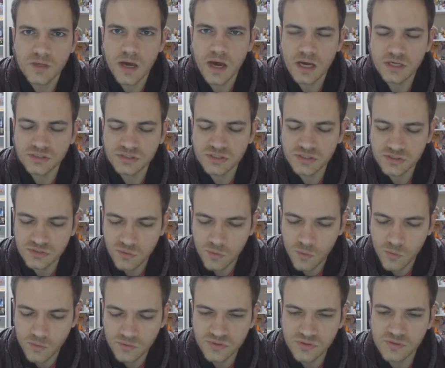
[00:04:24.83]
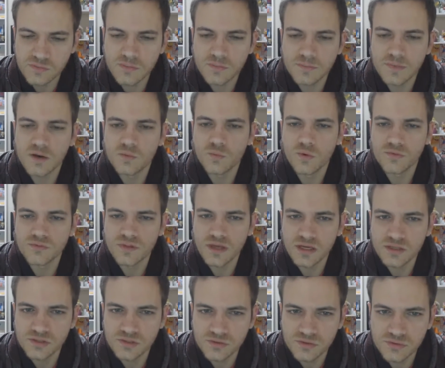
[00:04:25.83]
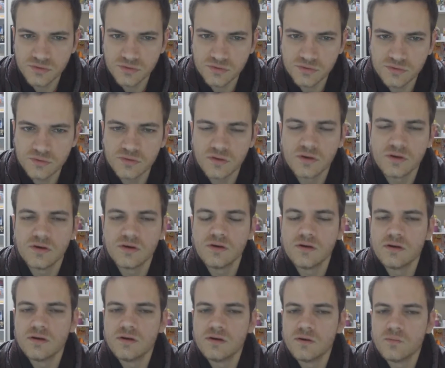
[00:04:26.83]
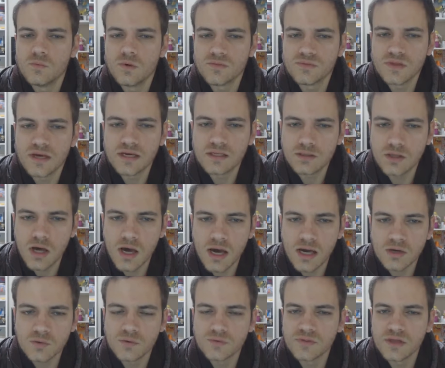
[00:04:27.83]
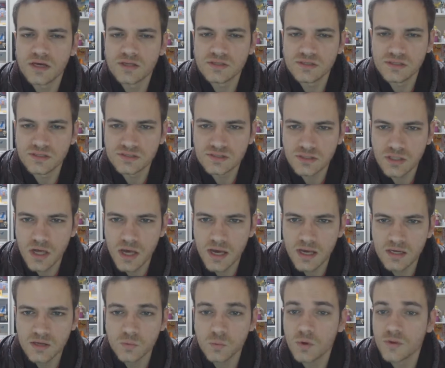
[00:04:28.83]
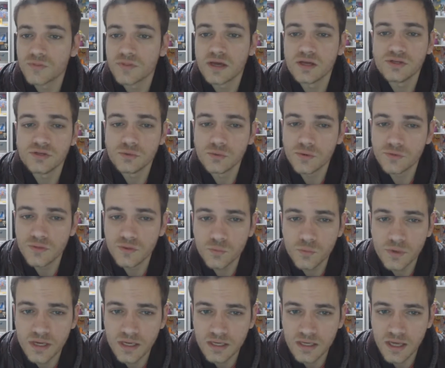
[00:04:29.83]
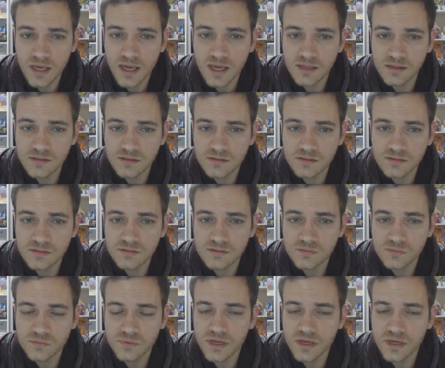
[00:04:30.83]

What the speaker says: I actually talk to them about what they do, what they like, what they dislike, what they do on the weekend.